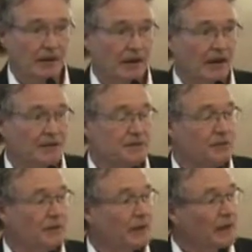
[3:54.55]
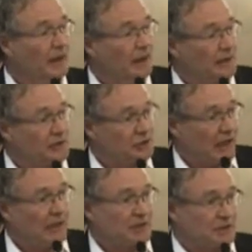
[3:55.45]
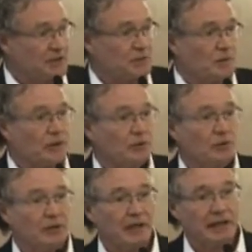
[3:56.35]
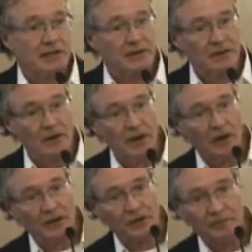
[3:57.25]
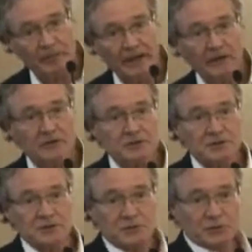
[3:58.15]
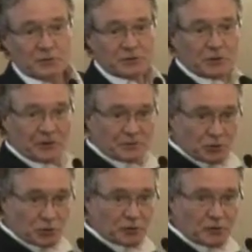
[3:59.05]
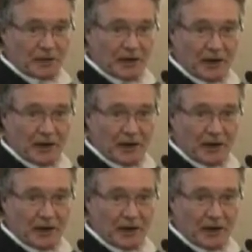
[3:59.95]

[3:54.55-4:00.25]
And so the challenge is when you look at our comparators in terms of, I've told you about